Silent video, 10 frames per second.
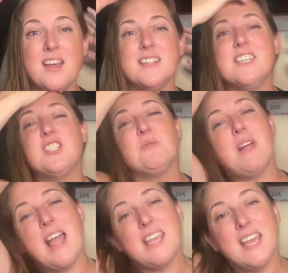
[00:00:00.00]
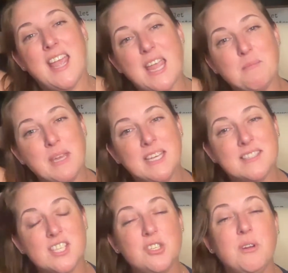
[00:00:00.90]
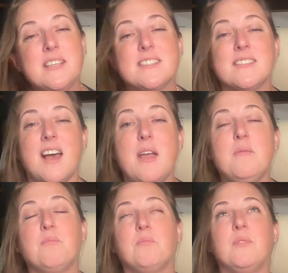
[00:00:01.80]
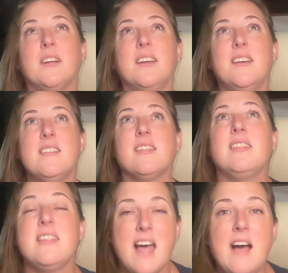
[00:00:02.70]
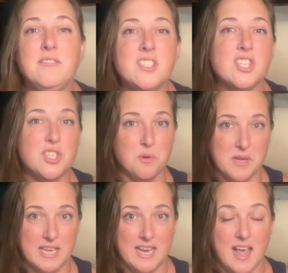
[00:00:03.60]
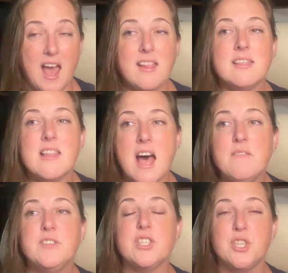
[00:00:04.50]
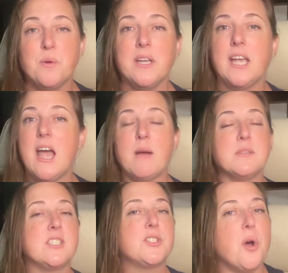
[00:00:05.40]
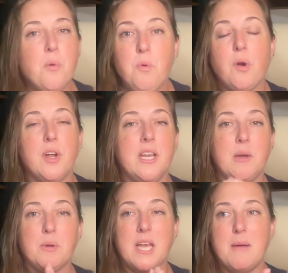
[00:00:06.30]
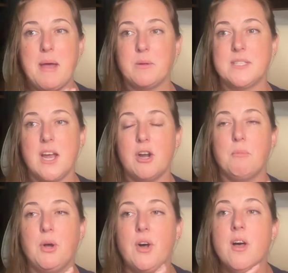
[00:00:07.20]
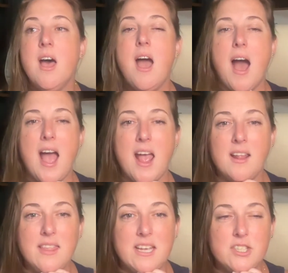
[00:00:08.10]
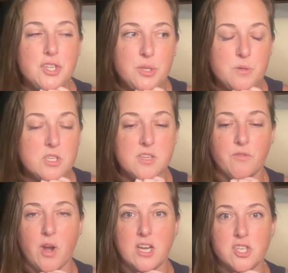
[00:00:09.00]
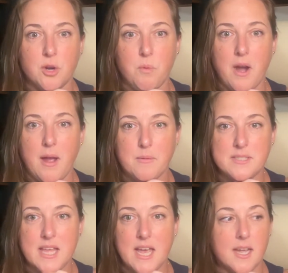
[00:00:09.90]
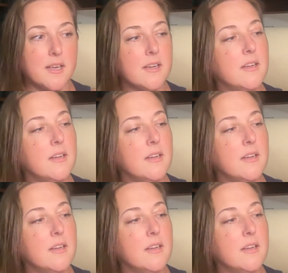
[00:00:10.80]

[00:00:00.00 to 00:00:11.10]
Did you like it, Amy? Did you guys? I loved doing it. I loved doing it. I was so worried it would come out terrible. I had like delusions of grandeur where I was like,